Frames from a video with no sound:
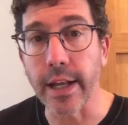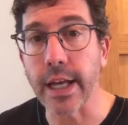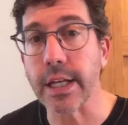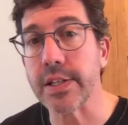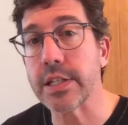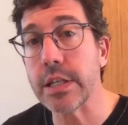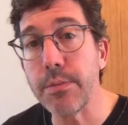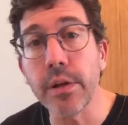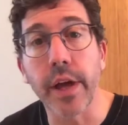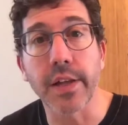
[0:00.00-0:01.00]
it can
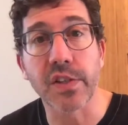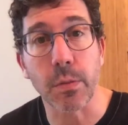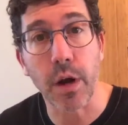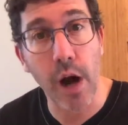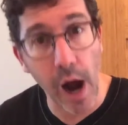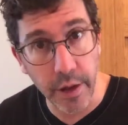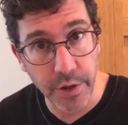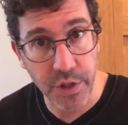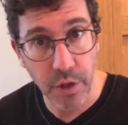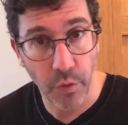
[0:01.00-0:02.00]
stimulate some
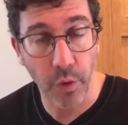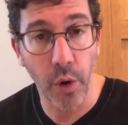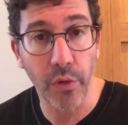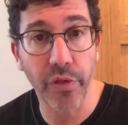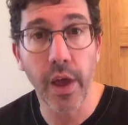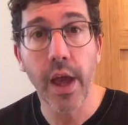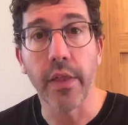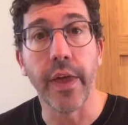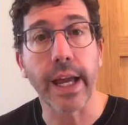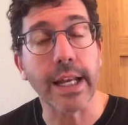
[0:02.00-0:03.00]
collagen growth
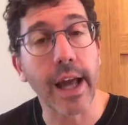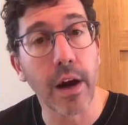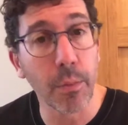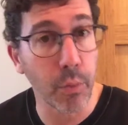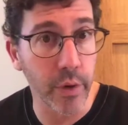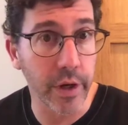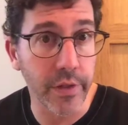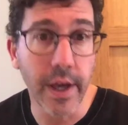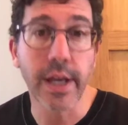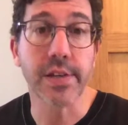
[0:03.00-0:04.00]
that can help with
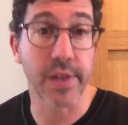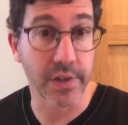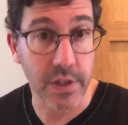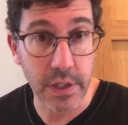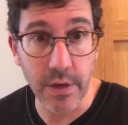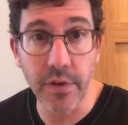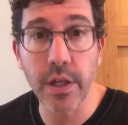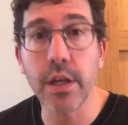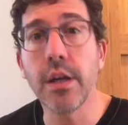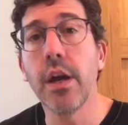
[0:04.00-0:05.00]

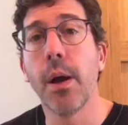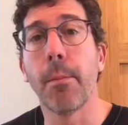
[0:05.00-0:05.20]
sensitivity,